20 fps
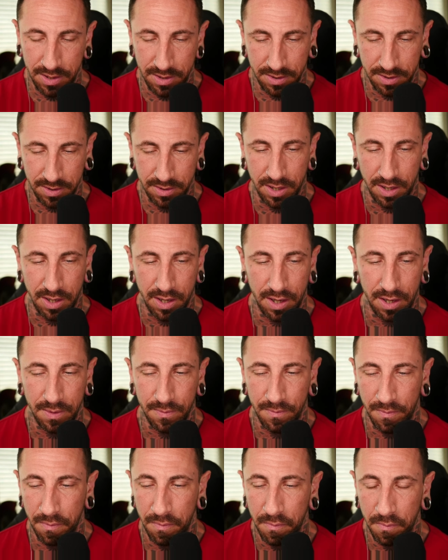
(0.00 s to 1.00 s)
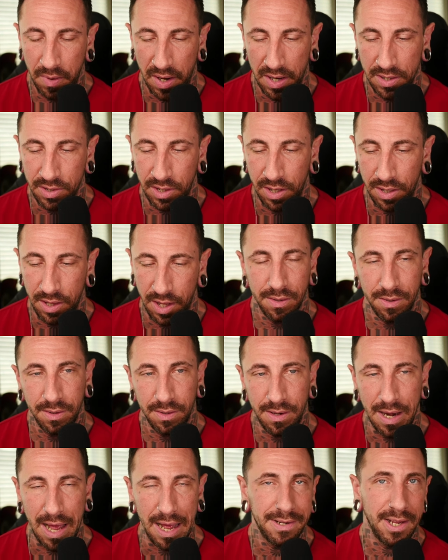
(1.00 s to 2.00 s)
to basically like
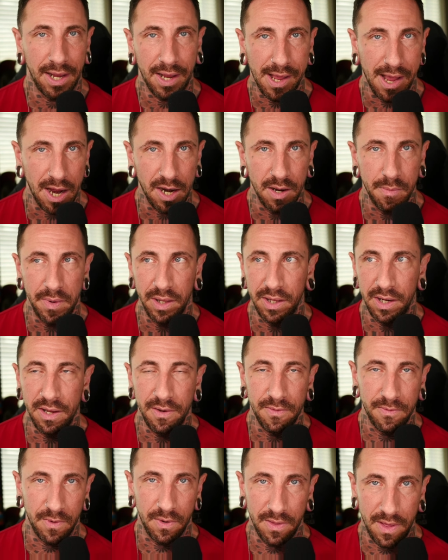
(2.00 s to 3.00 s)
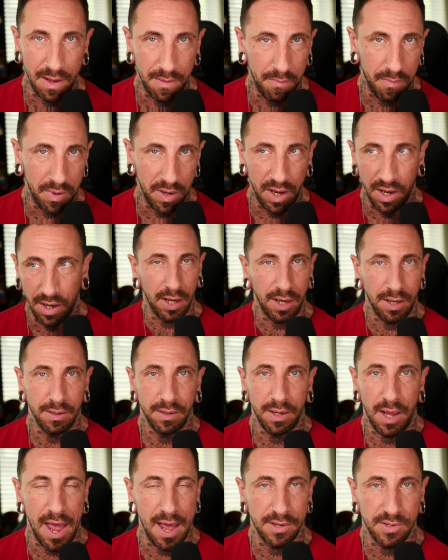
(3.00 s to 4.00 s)
not take accountability for them being
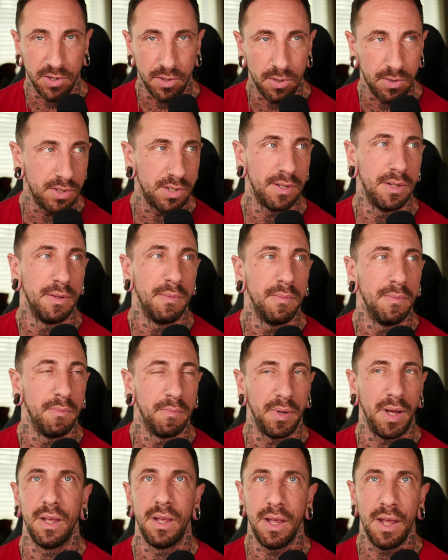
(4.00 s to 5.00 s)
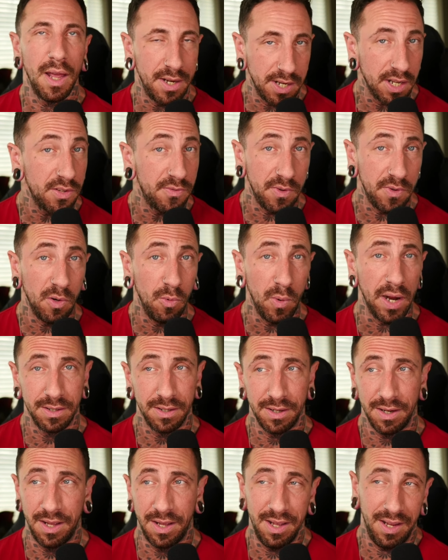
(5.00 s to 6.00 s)
assholes. But it does feel
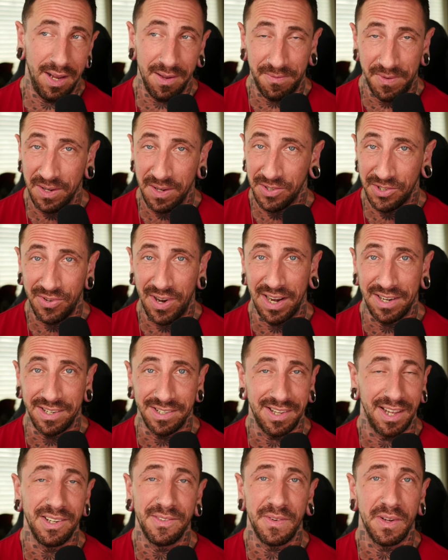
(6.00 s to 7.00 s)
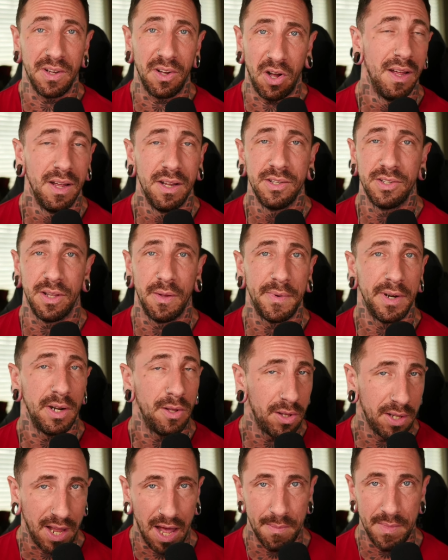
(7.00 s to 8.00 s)
weird. It feels strange. Things feel off. So let me know
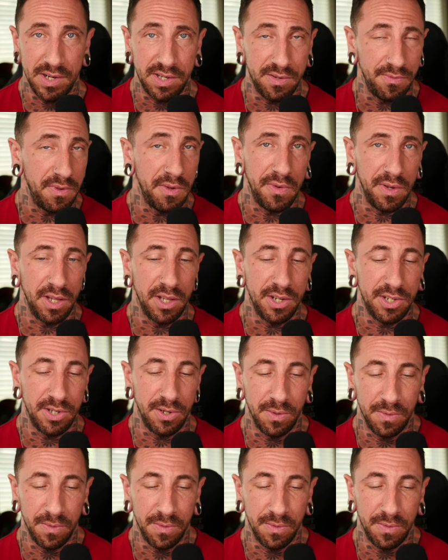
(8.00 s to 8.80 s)
in the comments if you feel it too.